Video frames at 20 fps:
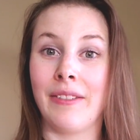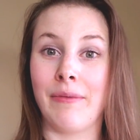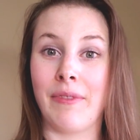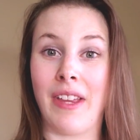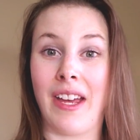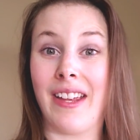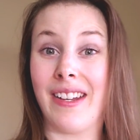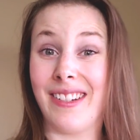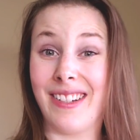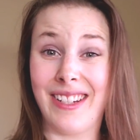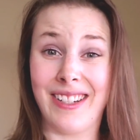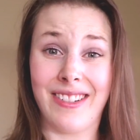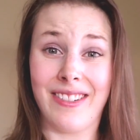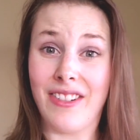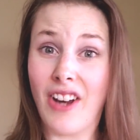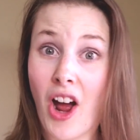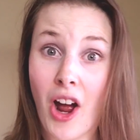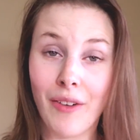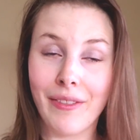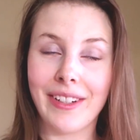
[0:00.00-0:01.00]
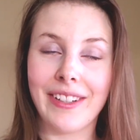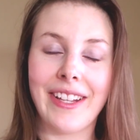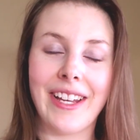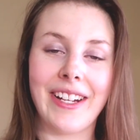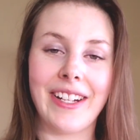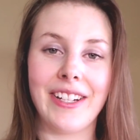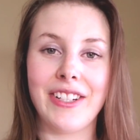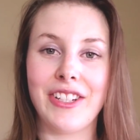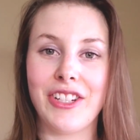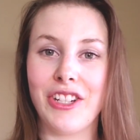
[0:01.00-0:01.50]
that is not
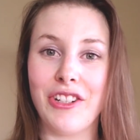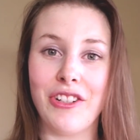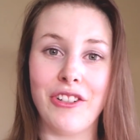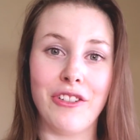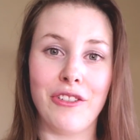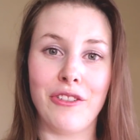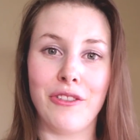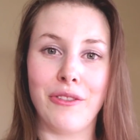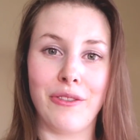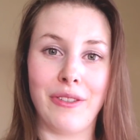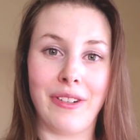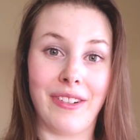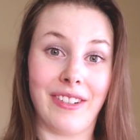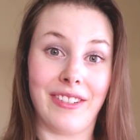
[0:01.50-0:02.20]
related to